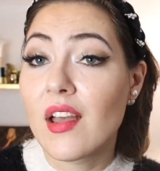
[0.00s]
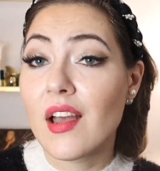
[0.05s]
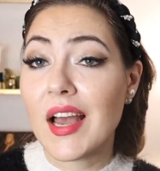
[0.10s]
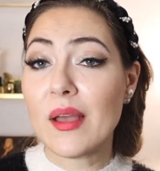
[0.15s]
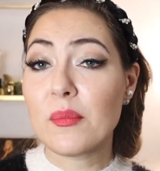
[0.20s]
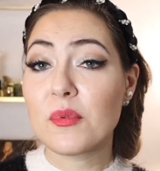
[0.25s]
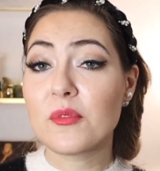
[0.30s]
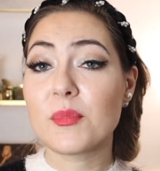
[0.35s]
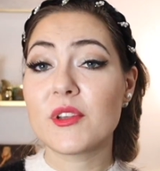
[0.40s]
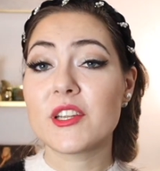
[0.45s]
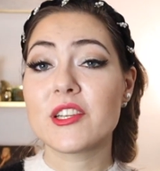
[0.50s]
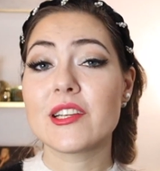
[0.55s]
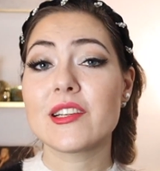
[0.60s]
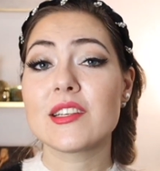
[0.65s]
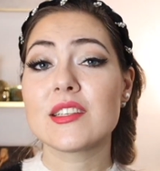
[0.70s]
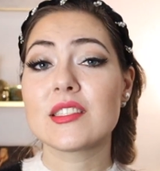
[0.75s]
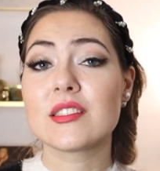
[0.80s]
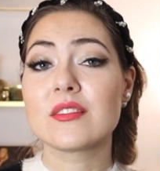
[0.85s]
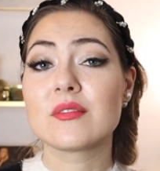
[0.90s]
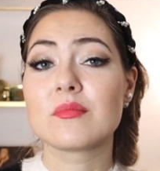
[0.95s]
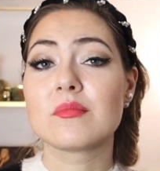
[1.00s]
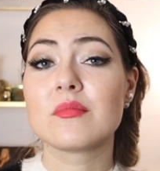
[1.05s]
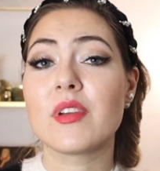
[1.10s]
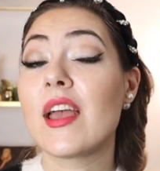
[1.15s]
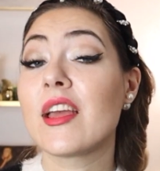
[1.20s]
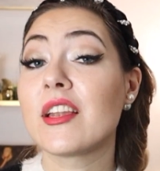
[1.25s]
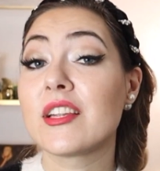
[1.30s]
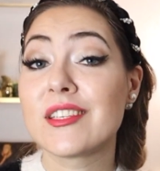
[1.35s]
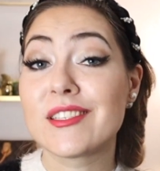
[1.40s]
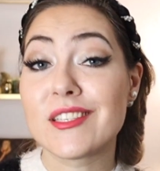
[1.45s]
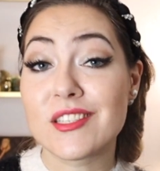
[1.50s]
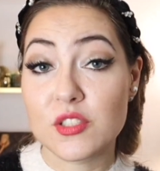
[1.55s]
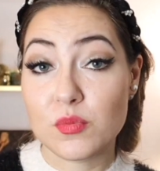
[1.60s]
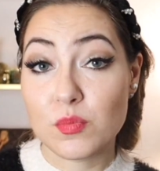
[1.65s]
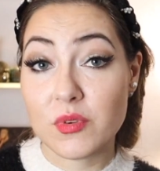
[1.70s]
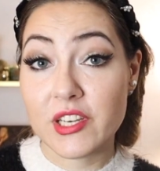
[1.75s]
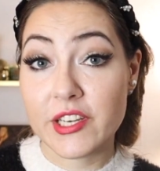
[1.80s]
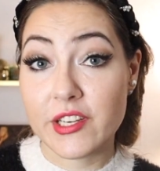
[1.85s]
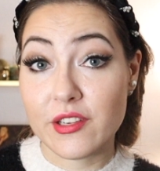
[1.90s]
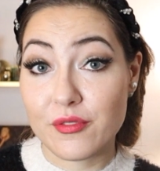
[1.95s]
I'm speechless and in
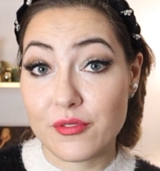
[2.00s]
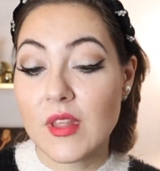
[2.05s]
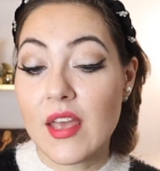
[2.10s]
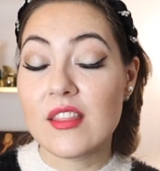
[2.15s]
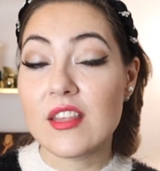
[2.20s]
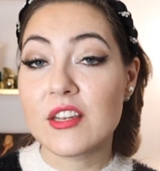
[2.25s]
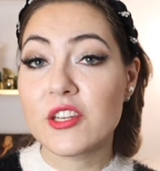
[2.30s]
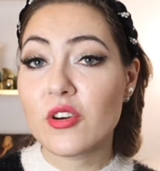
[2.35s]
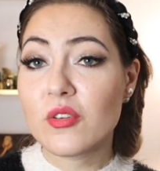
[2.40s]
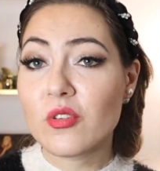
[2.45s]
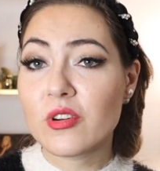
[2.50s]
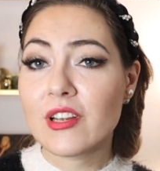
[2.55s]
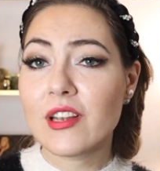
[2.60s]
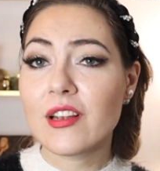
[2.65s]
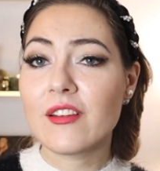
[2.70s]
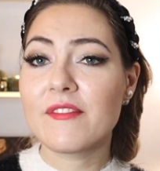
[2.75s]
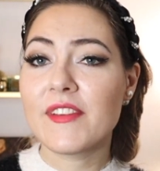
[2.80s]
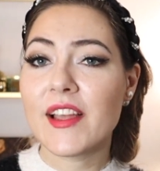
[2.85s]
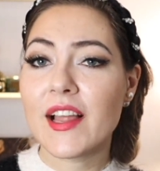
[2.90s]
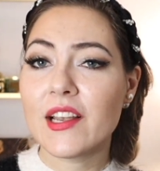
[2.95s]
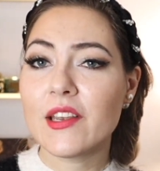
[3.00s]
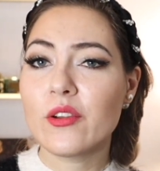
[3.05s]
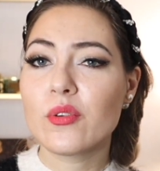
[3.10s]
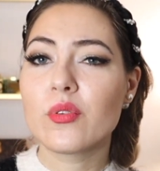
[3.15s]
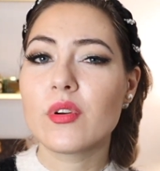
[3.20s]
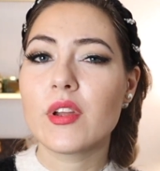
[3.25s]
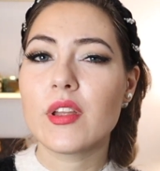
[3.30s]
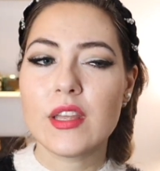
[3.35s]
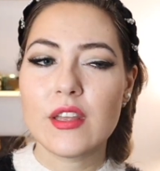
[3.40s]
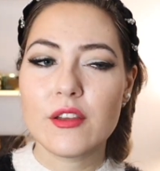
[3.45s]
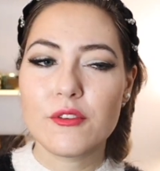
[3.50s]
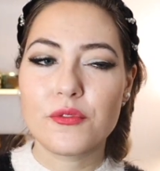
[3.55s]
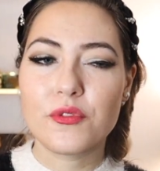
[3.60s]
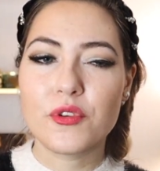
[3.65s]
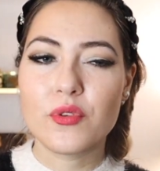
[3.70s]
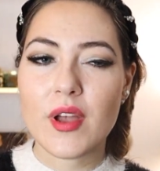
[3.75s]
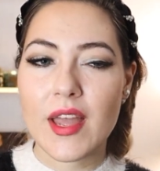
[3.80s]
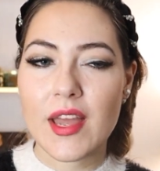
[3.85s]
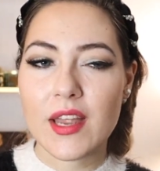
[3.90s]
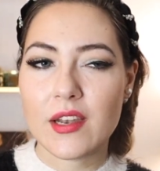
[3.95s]
disbelief. The total value, if
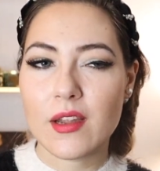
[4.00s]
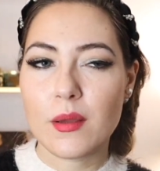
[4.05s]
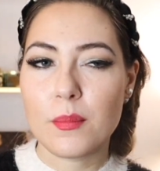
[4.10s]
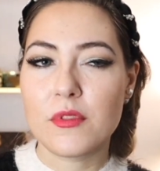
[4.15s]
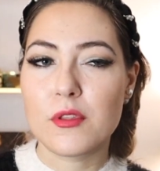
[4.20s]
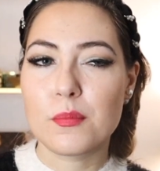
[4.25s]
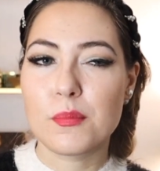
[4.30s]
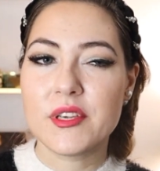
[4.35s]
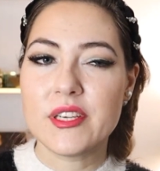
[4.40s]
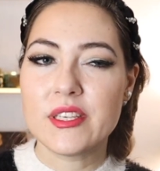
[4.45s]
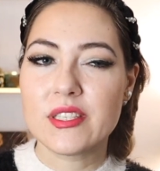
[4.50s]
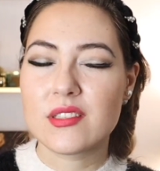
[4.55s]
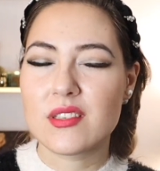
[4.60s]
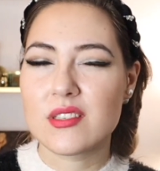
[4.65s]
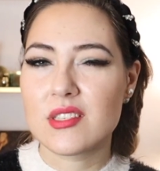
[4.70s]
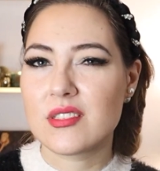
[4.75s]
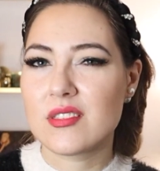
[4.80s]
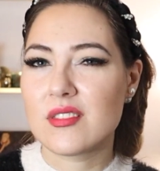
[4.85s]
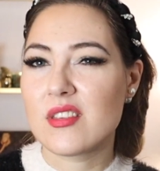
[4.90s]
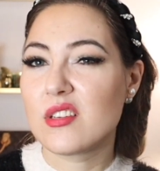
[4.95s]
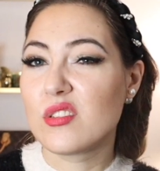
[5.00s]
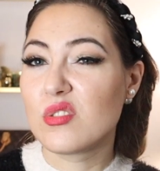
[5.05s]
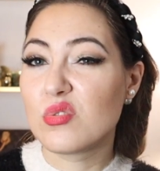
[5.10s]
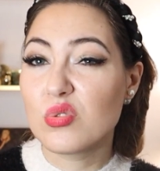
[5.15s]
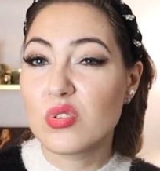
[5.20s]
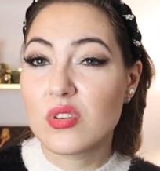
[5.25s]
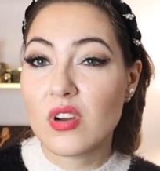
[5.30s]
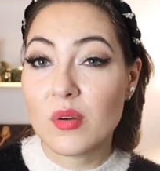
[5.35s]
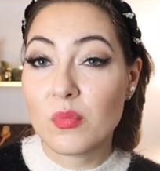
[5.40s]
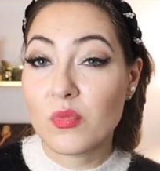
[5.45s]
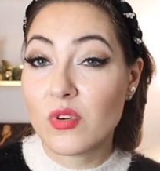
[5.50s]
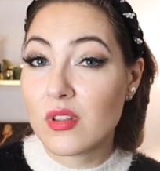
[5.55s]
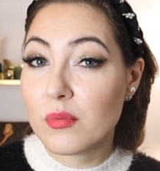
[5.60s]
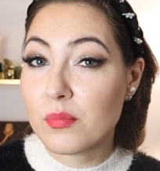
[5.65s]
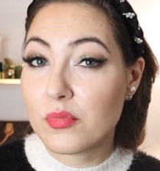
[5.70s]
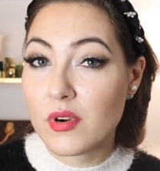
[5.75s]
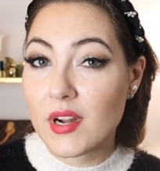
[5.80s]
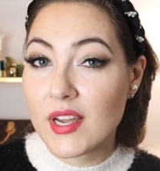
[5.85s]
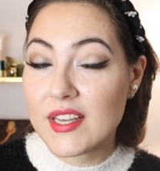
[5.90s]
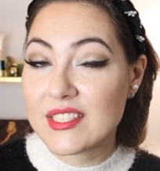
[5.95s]
you add up the pieces that do come with a
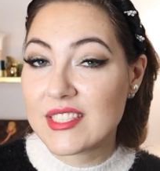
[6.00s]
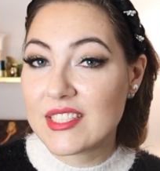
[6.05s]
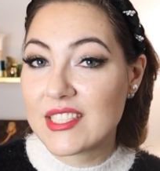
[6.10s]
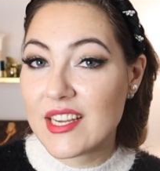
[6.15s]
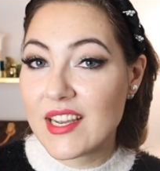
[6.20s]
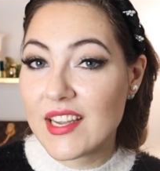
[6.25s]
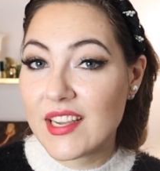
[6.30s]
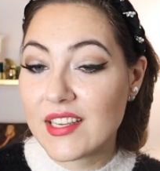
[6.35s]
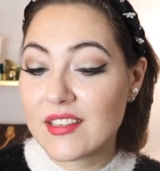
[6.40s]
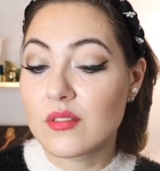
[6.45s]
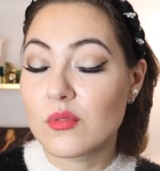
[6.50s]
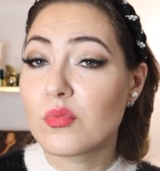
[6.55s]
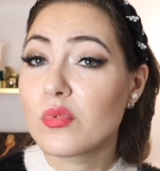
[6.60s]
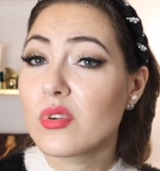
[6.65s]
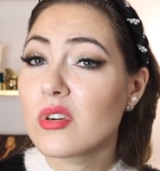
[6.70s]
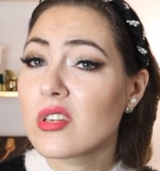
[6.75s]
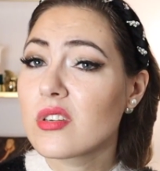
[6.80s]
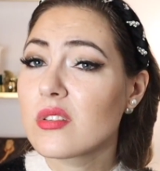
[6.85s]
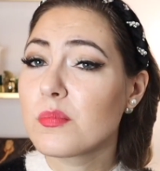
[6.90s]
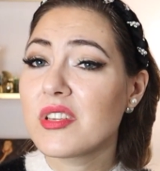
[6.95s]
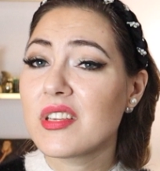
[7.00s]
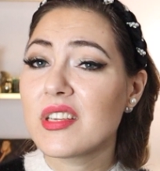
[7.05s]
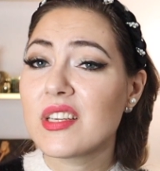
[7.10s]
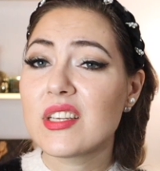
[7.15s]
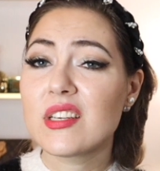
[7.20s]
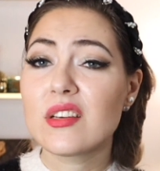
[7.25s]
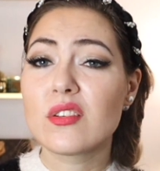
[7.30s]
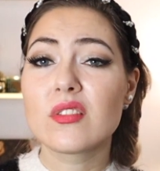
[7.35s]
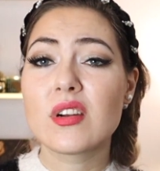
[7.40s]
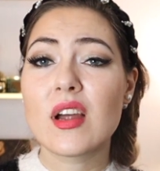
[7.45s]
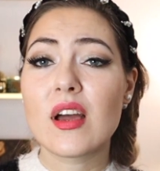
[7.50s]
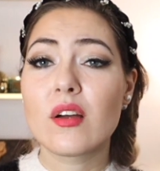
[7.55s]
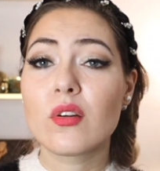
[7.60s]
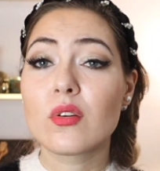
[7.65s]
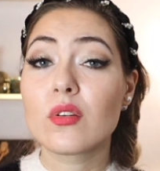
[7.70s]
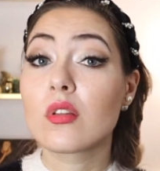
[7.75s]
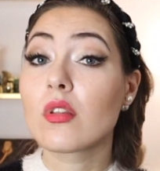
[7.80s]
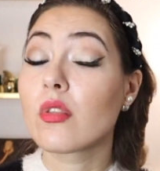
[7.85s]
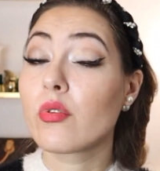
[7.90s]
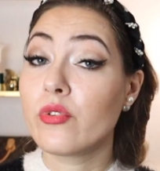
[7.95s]
price tag, would be
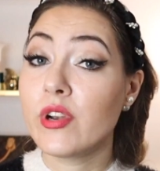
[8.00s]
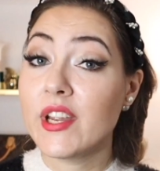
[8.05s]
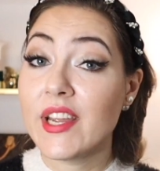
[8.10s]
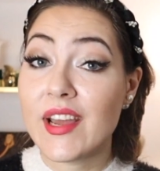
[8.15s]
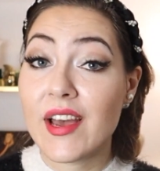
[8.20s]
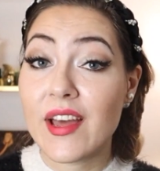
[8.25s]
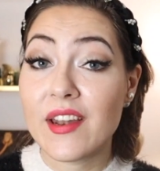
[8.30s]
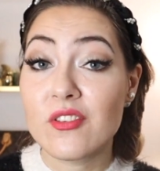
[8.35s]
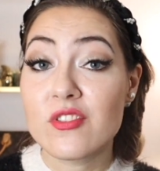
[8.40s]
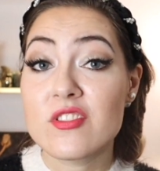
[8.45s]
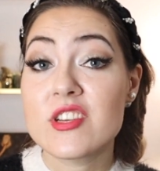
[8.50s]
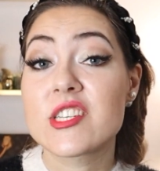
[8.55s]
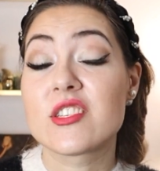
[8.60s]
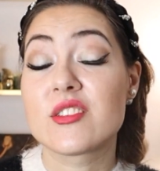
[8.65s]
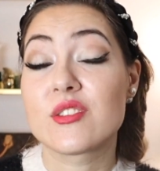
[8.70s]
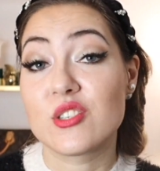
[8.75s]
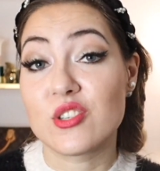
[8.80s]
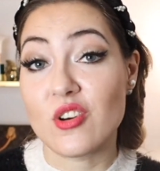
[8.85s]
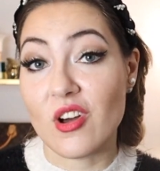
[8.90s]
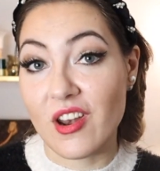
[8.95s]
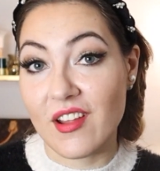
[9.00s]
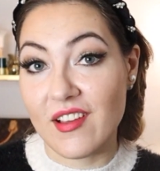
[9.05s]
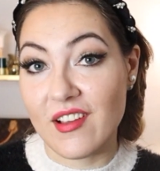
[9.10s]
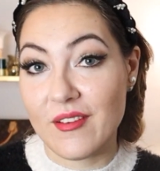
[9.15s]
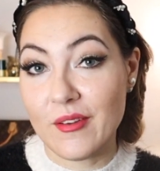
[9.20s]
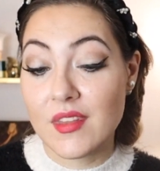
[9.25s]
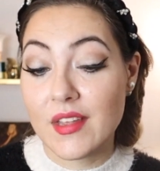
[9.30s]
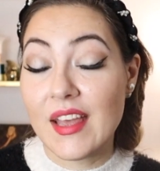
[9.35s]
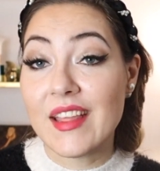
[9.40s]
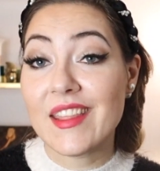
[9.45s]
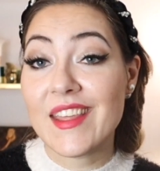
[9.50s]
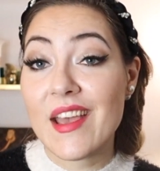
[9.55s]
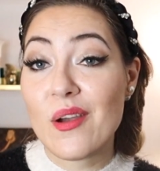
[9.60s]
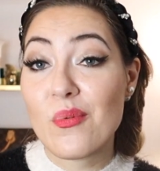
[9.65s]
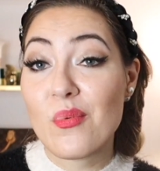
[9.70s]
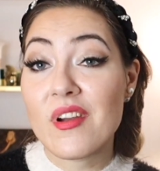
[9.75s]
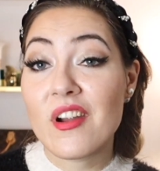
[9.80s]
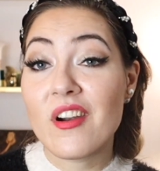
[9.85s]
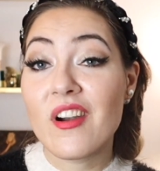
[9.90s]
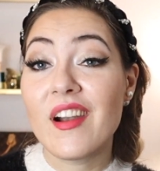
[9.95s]
around three hundred dollars. There
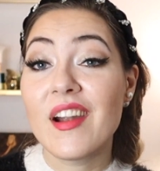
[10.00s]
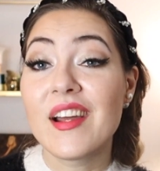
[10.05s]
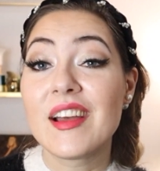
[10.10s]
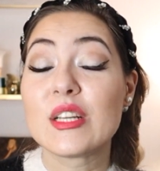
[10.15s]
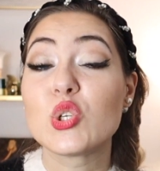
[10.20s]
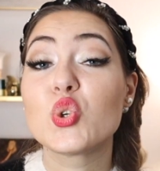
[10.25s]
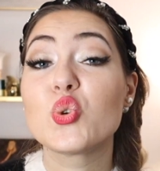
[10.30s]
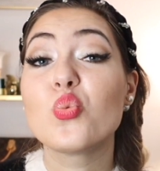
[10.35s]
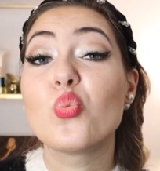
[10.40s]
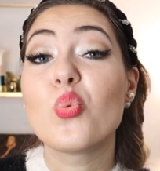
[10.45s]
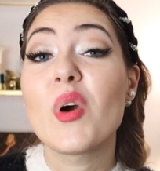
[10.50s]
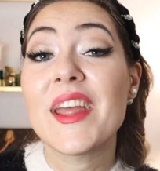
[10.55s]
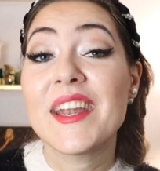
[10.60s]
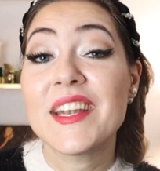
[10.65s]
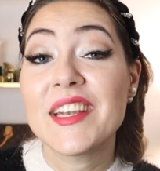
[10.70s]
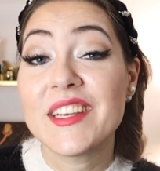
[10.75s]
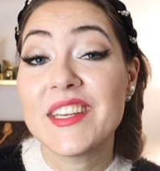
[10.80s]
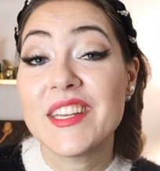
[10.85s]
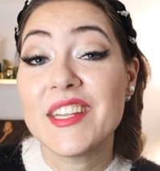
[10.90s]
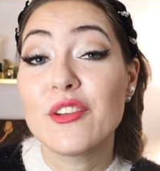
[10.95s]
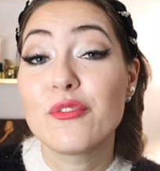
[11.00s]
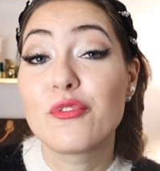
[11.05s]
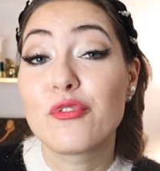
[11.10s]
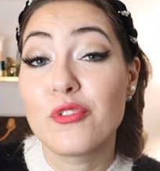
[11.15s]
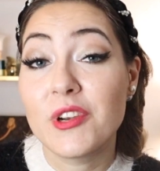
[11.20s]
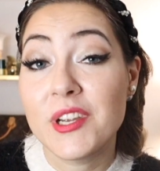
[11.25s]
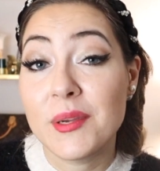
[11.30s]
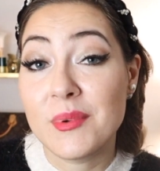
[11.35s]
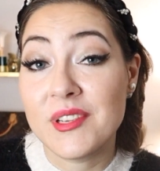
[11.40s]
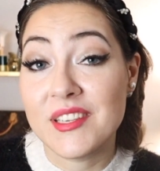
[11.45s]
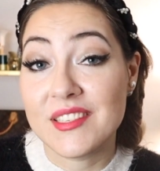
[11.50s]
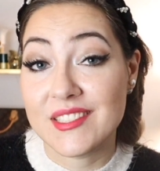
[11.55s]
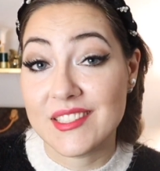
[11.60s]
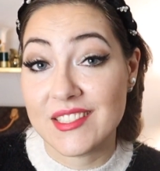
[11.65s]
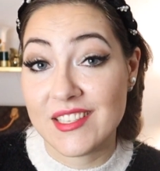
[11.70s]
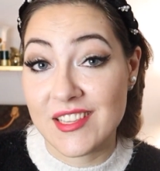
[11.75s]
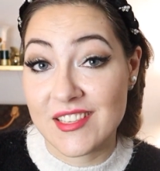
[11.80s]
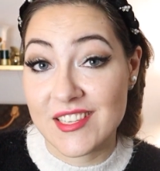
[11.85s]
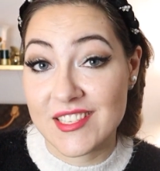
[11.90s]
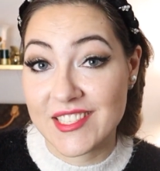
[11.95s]
were twenty
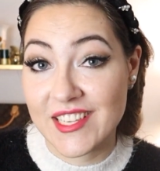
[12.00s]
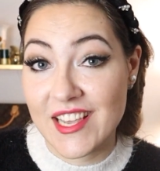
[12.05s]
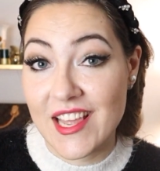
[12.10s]
freebies in this